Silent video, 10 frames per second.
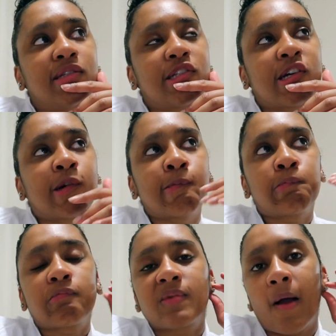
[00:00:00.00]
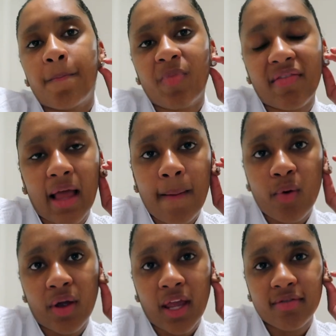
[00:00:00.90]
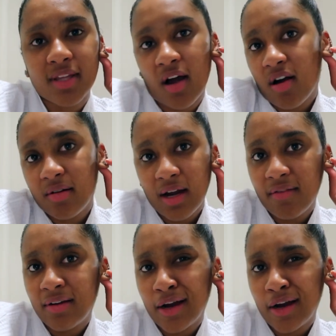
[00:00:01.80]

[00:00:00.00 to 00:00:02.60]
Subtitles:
So at that point I was like, oh whatever.